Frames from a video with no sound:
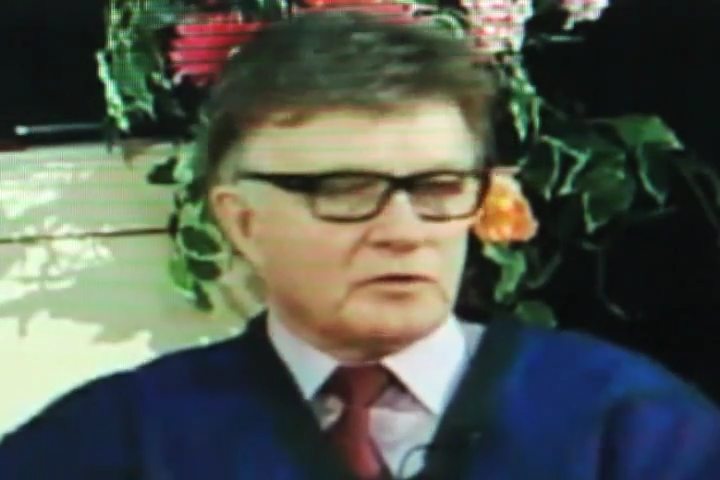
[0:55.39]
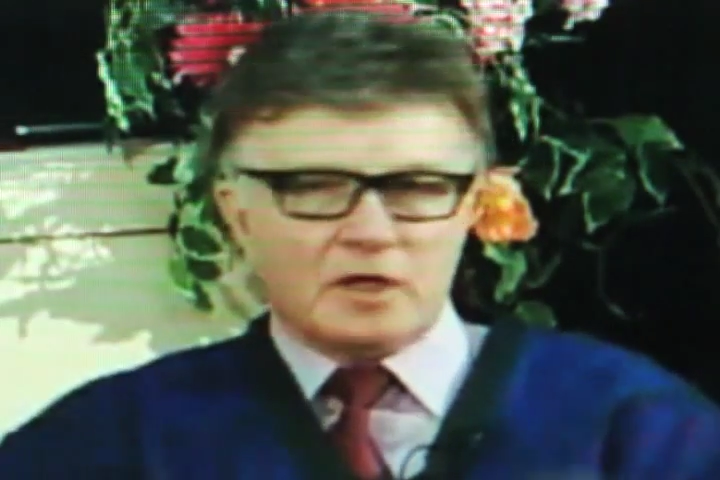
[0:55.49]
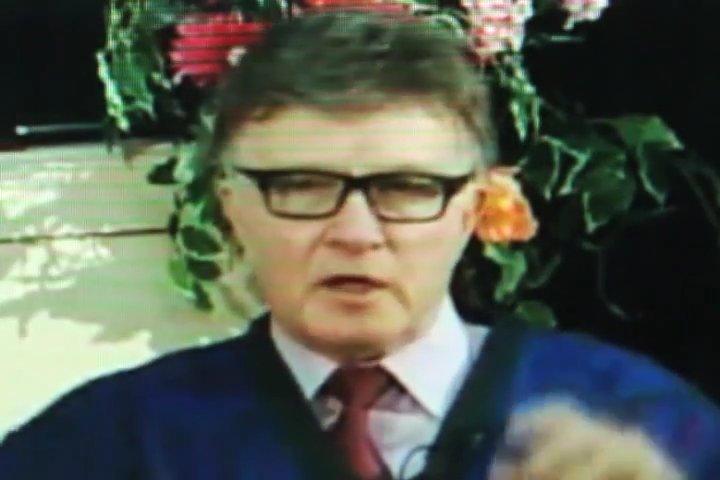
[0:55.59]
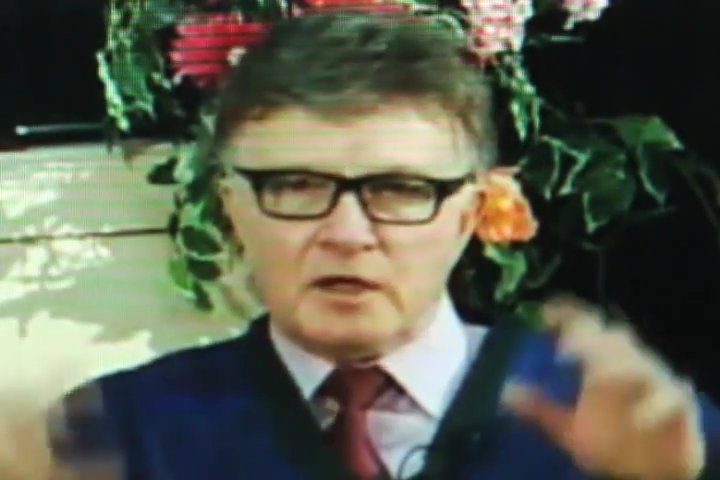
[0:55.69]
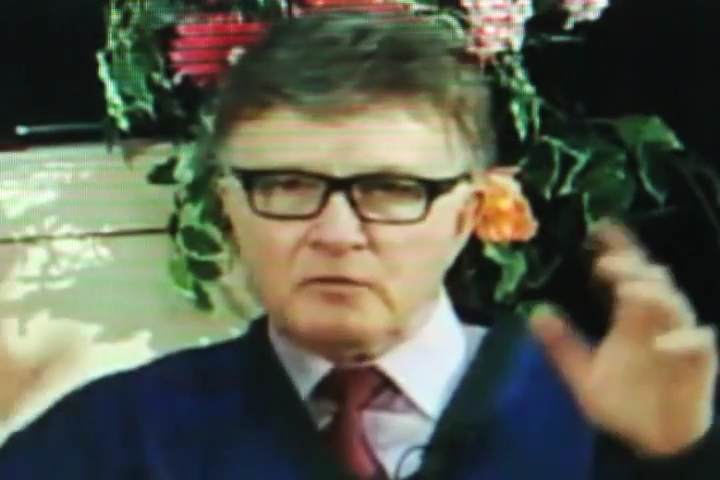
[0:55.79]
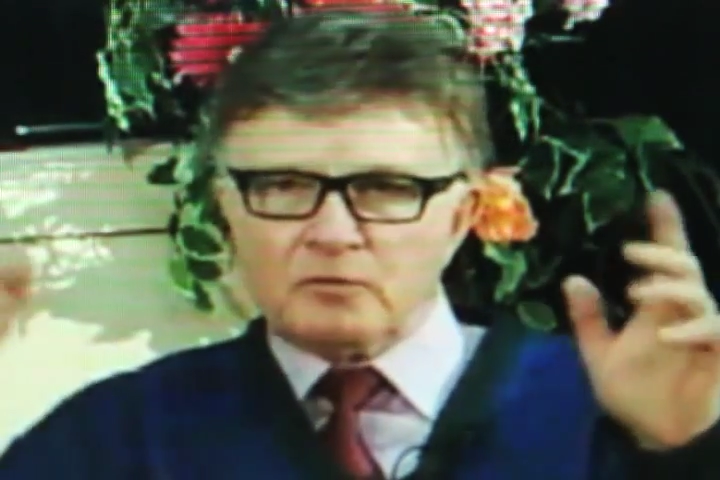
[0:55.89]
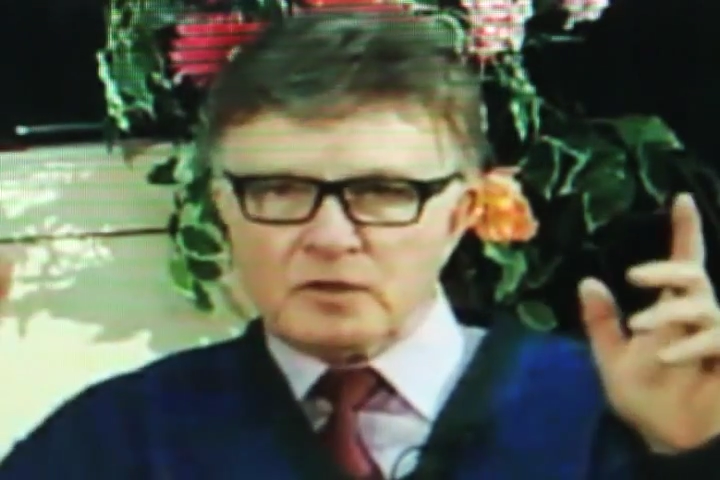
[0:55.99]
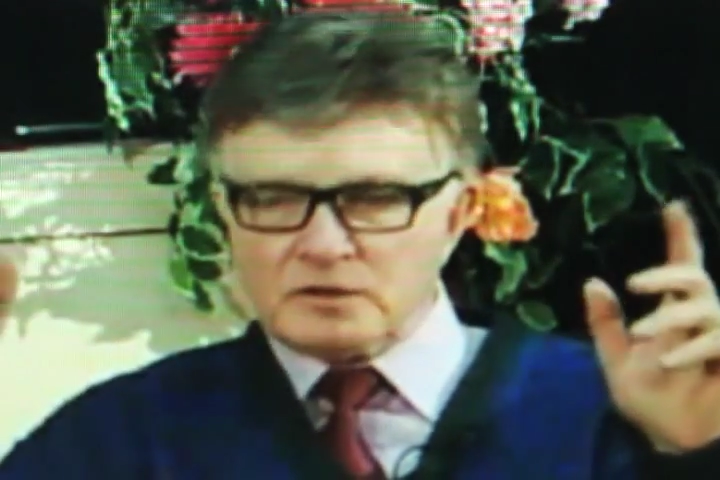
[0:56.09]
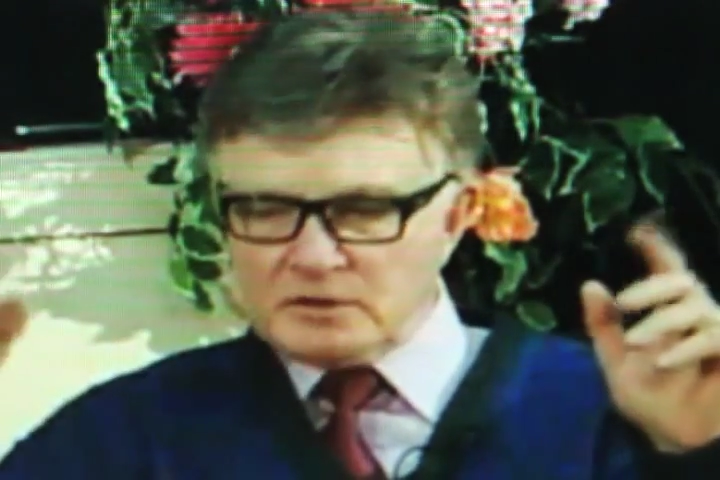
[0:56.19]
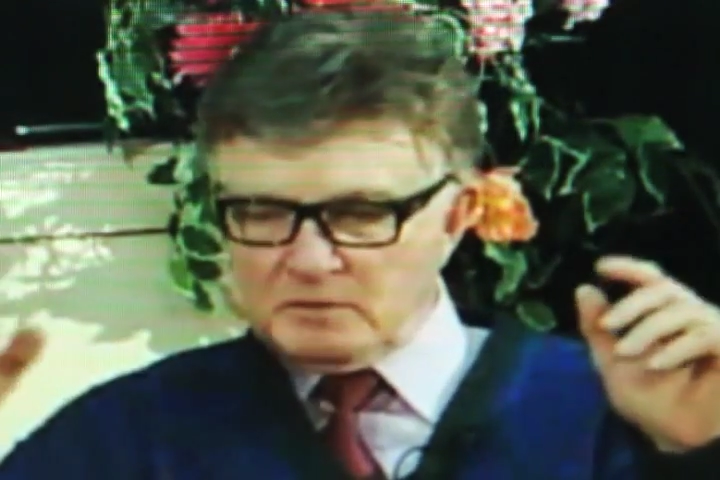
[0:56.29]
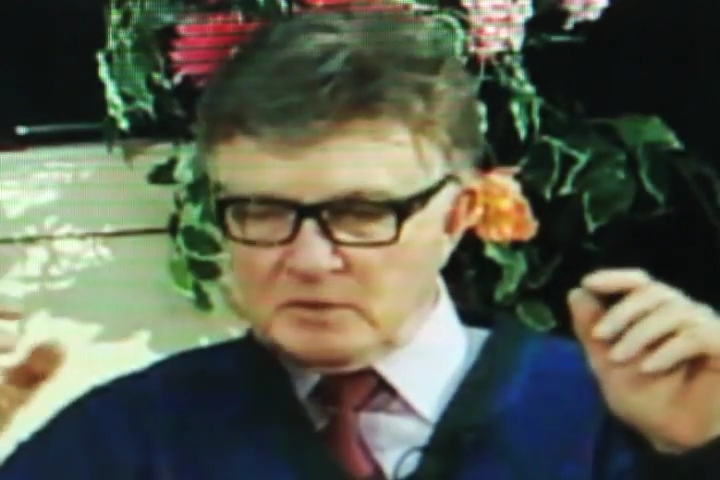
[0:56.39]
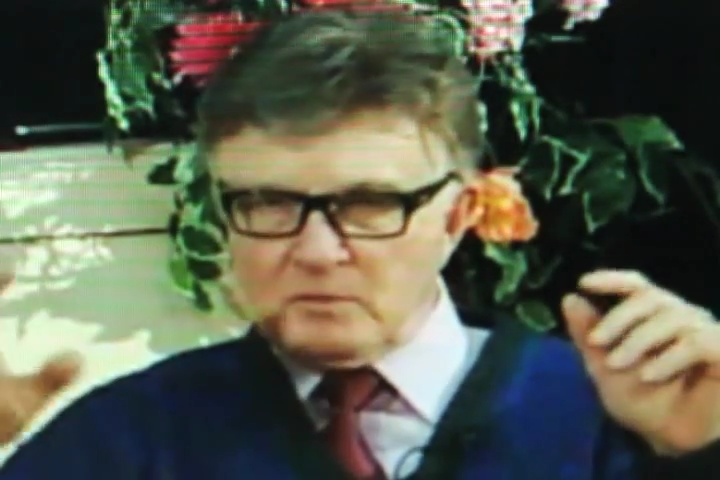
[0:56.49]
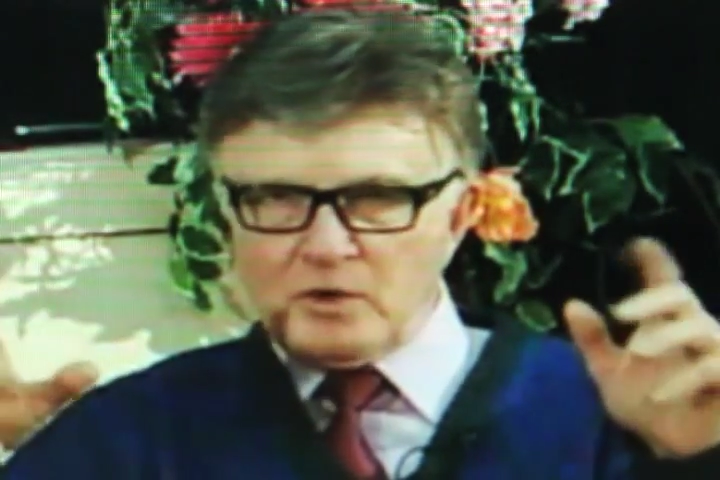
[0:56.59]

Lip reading: You got to get rid of some of the